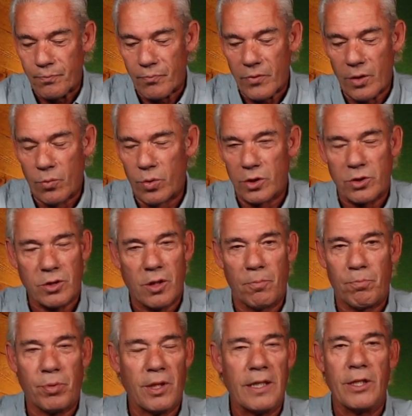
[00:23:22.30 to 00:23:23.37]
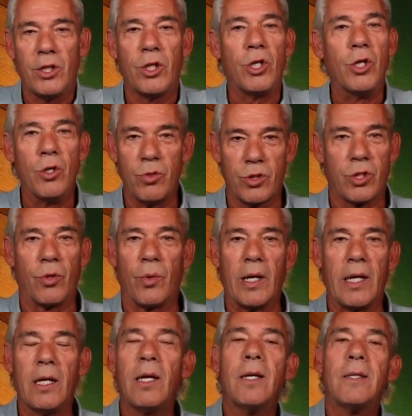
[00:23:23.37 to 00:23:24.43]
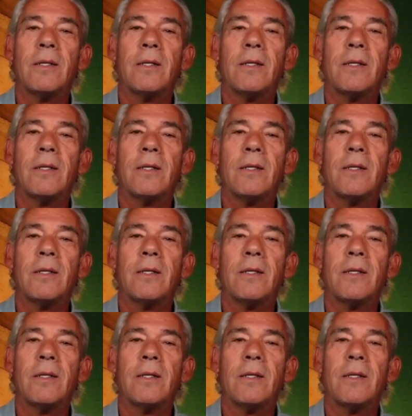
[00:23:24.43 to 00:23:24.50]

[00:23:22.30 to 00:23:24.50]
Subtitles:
it was complete usury.